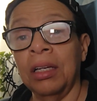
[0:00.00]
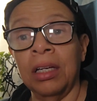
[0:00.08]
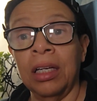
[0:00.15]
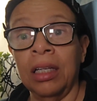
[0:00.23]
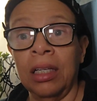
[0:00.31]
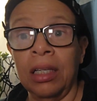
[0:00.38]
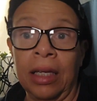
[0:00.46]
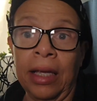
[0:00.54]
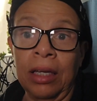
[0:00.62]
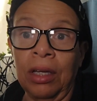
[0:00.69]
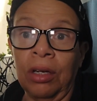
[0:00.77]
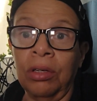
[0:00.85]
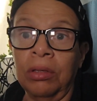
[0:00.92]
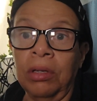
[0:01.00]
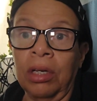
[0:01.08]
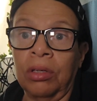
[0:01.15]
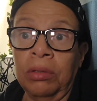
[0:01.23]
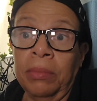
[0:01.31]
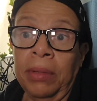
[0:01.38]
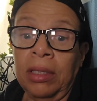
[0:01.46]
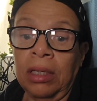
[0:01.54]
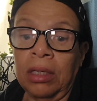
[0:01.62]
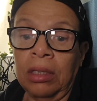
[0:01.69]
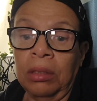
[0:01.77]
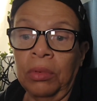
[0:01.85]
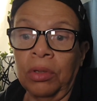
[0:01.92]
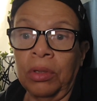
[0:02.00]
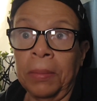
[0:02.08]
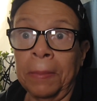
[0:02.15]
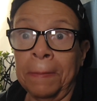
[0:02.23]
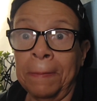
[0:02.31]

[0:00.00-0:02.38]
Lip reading: No, can't. I couldn't make that anymore.